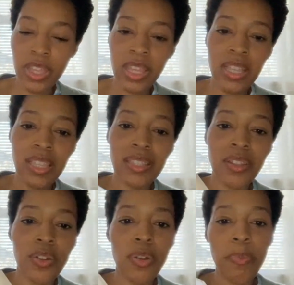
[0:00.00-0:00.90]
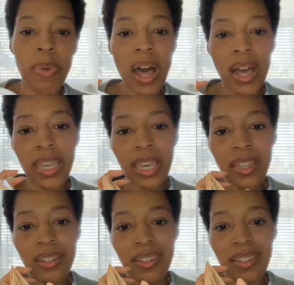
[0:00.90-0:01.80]
this little pocket
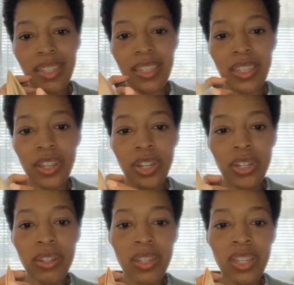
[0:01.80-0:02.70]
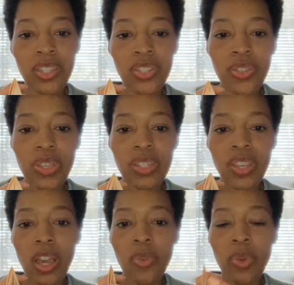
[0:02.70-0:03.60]
here so you can
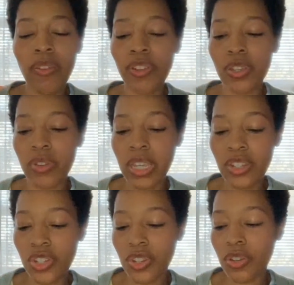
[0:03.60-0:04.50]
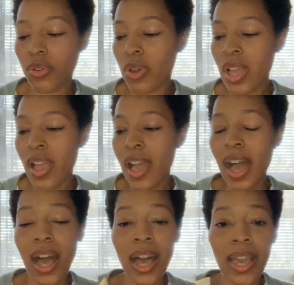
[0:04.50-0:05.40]
tuck whatever you need to.
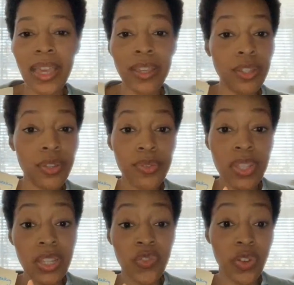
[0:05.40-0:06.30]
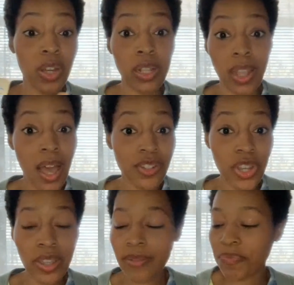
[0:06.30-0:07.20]
I use these for
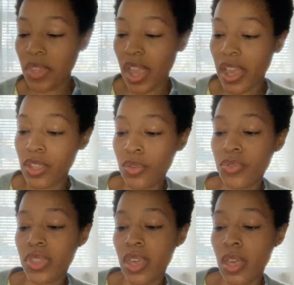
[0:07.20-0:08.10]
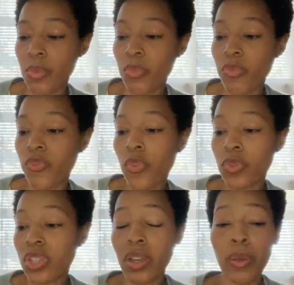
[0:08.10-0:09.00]
collaging. I use them
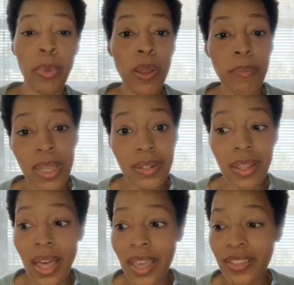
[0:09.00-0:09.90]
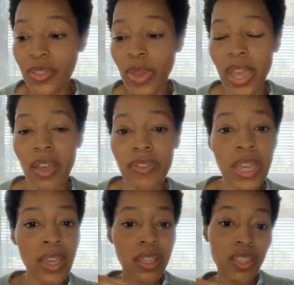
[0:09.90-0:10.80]
to compartmentalize. So I have
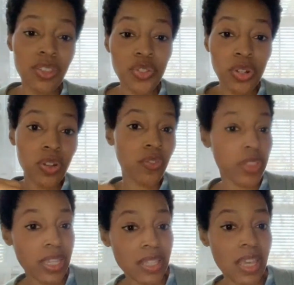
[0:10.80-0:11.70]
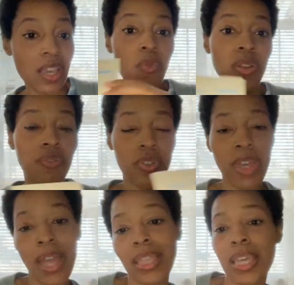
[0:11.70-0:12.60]
this journal for this thing, one for
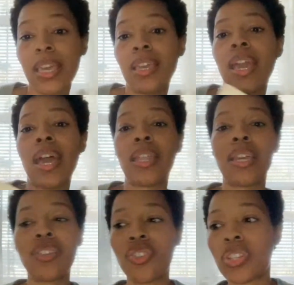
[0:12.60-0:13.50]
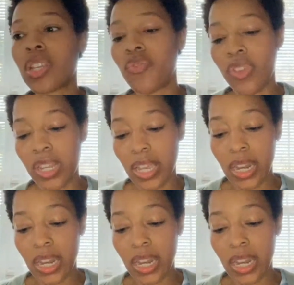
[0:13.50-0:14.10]
that thing, and it's just convenient.